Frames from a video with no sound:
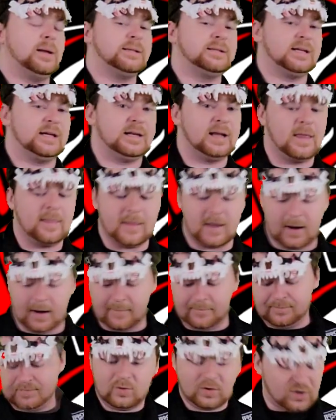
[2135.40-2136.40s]
indeed in
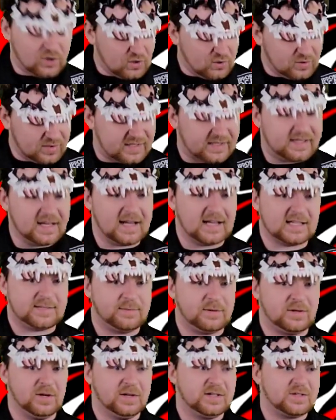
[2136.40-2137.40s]
there. We're going to use this
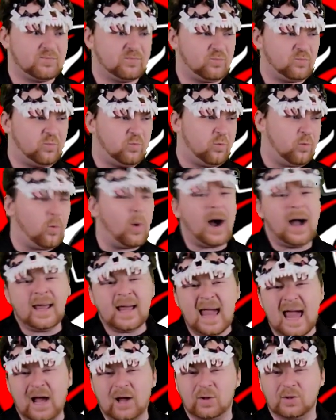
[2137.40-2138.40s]
because
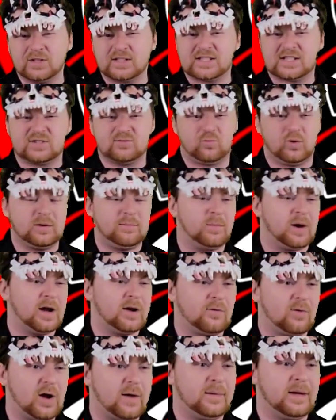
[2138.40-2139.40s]
why else would
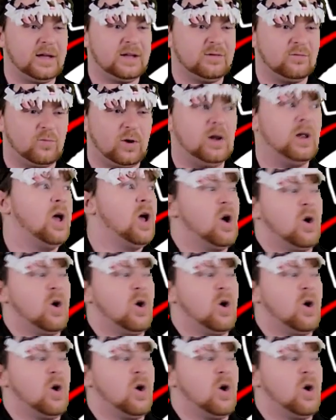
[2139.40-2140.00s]
Madarame, what,